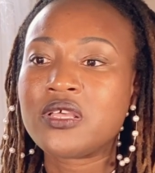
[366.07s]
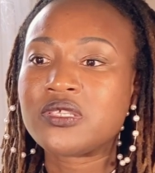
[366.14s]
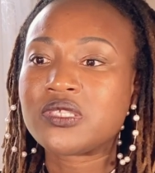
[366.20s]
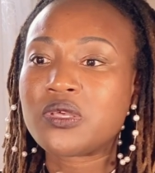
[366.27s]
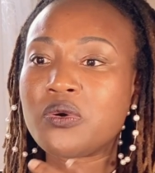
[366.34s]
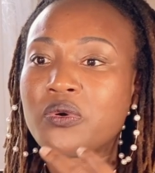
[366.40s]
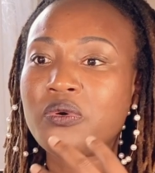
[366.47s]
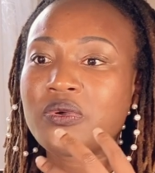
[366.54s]

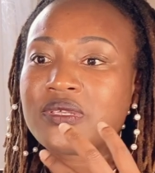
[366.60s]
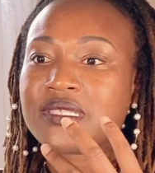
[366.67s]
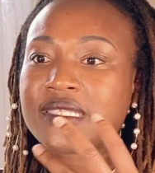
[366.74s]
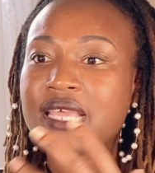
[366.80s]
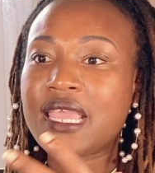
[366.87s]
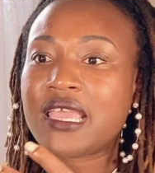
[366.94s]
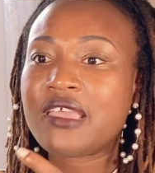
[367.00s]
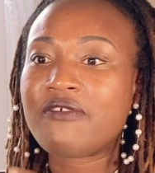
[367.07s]
So
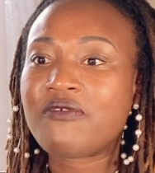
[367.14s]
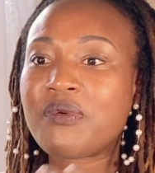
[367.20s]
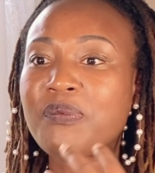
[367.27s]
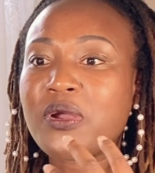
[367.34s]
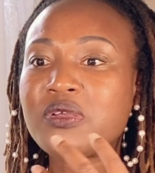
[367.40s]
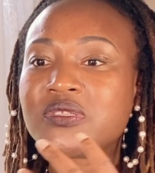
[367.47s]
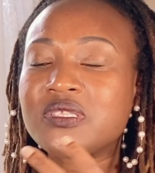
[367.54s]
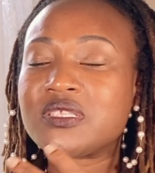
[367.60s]
say if a
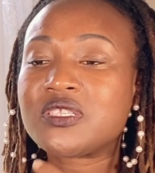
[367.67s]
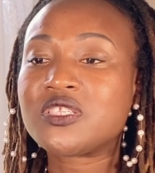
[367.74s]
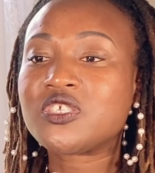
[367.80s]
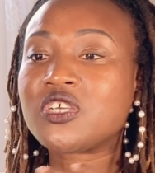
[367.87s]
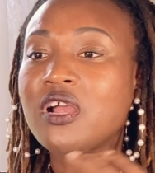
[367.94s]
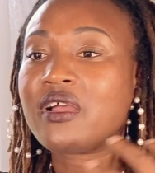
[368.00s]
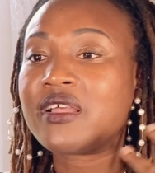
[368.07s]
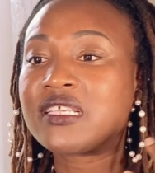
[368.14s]
person's
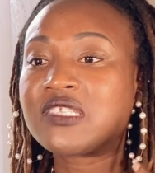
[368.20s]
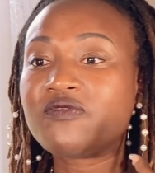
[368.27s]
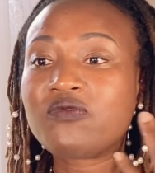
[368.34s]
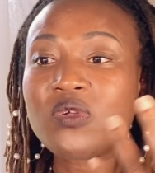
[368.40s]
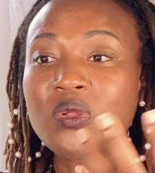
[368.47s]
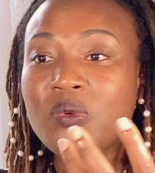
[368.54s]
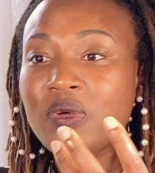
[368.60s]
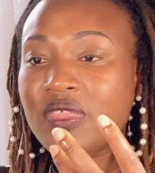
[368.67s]
chart is
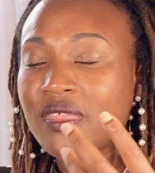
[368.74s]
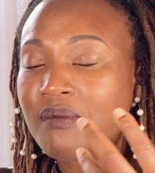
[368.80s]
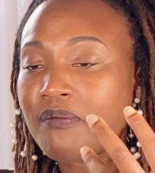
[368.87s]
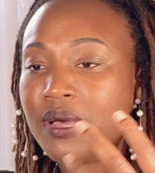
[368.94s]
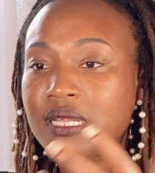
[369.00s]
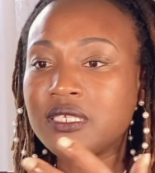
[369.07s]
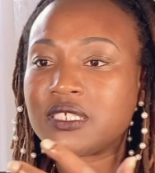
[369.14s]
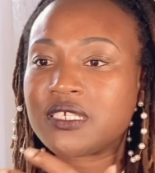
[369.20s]
full with a
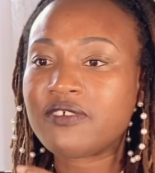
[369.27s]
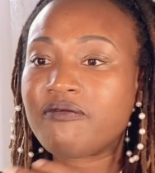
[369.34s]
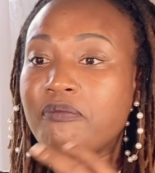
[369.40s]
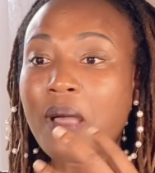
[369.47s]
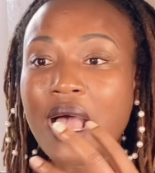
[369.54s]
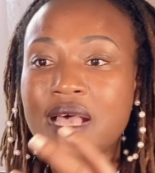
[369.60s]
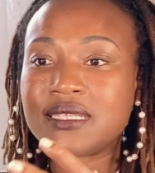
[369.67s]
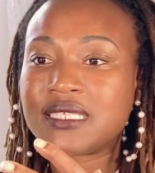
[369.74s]
bunch of
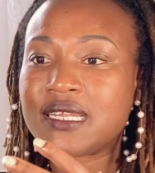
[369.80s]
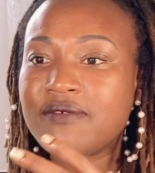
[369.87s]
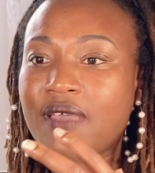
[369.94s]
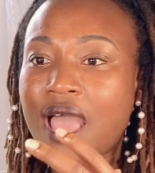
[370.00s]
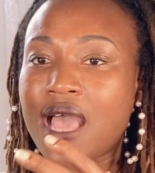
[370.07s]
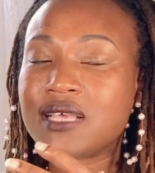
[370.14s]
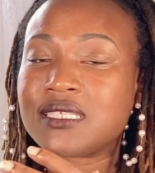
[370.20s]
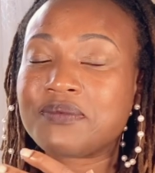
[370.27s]
positive
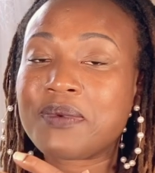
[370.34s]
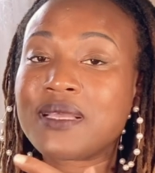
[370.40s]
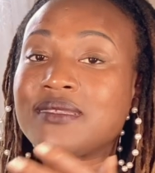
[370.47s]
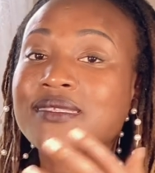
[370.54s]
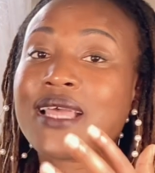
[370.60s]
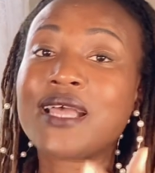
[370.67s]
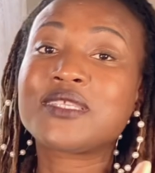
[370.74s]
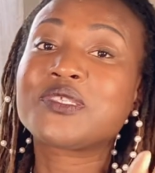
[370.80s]
aspects,
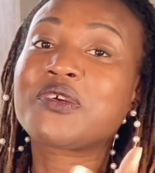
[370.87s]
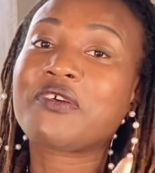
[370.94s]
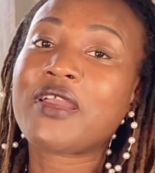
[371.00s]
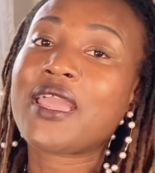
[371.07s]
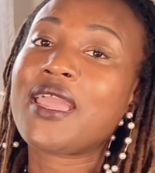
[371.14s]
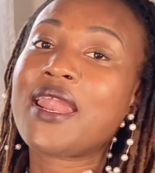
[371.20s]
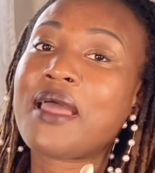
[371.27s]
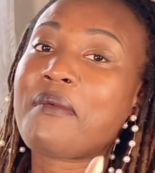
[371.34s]
that's
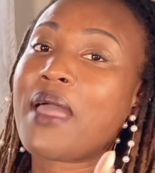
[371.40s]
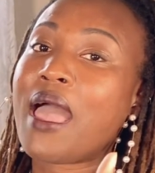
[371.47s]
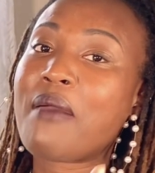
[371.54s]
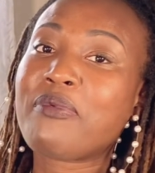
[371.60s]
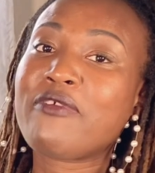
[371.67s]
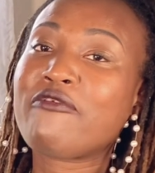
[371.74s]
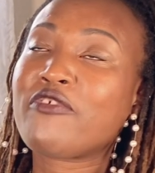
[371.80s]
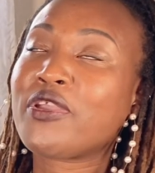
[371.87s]
great and I'm
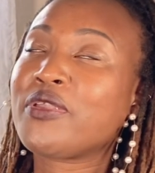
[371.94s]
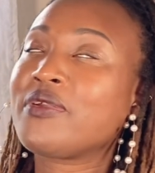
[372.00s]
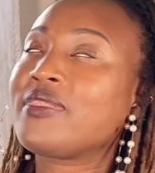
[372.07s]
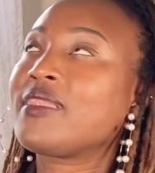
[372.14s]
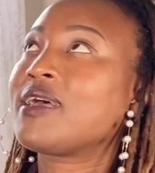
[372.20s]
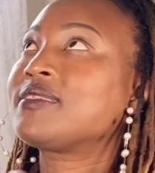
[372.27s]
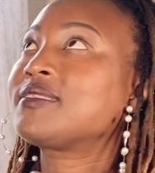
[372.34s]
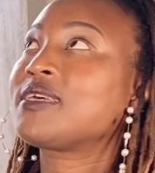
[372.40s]
happy for you
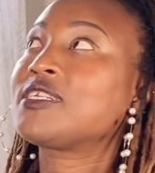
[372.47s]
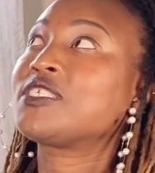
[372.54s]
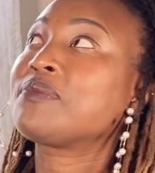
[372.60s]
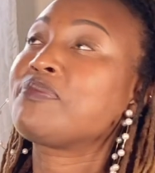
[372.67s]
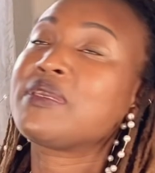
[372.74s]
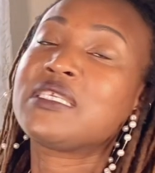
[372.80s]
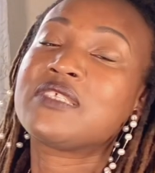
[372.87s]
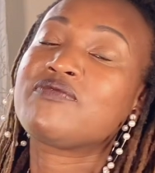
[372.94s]
and that's such a
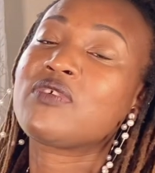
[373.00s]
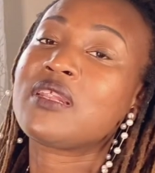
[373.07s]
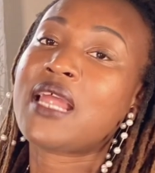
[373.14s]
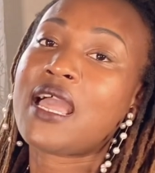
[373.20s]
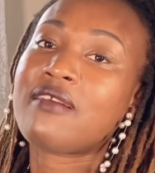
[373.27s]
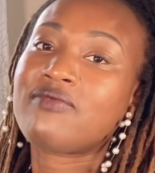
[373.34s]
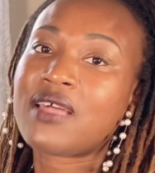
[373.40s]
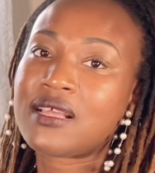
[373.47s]
peaceful
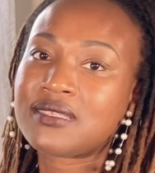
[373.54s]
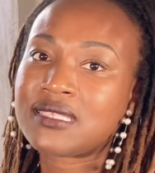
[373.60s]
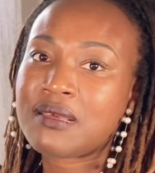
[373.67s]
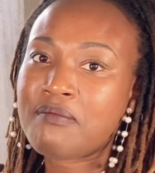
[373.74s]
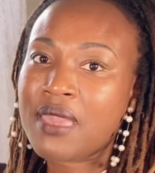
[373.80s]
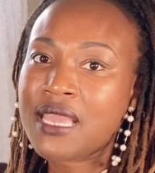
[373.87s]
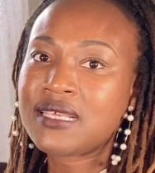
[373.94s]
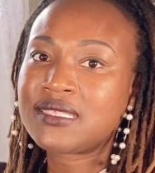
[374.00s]
life, that's
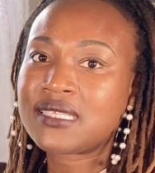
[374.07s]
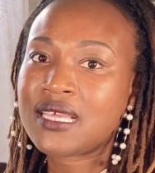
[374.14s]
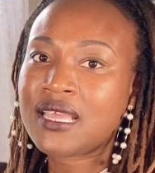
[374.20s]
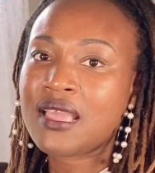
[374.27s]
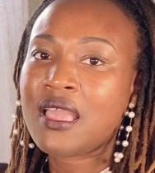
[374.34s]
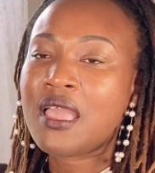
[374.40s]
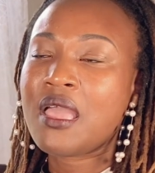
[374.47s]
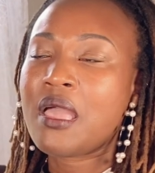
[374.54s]
amazing.